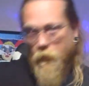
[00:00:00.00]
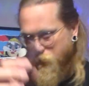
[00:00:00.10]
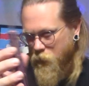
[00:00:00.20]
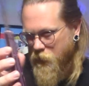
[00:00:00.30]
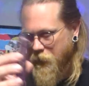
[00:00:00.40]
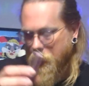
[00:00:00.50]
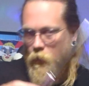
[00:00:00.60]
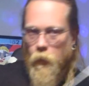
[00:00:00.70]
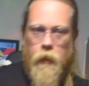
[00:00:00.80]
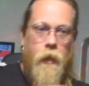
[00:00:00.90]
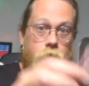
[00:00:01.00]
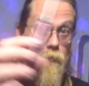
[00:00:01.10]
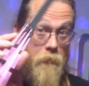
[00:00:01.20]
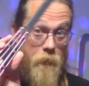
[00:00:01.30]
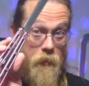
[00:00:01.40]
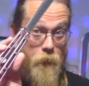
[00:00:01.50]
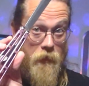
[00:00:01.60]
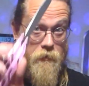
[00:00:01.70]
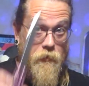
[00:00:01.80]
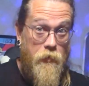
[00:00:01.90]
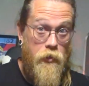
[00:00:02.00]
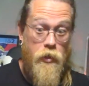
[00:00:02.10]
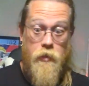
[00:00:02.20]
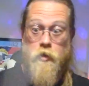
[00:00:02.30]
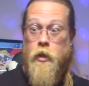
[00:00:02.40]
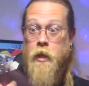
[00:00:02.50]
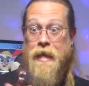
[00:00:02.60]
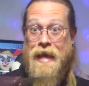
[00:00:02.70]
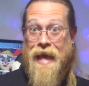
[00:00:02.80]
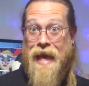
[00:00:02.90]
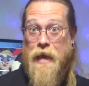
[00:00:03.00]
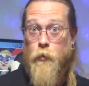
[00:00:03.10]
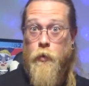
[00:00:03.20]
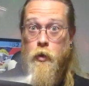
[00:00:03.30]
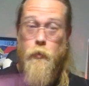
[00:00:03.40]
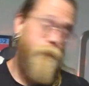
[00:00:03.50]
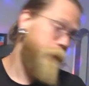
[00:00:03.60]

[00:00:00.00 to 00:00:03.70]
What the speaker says: even though you can't get it right now, so maybe the prices are going to change. I don't know.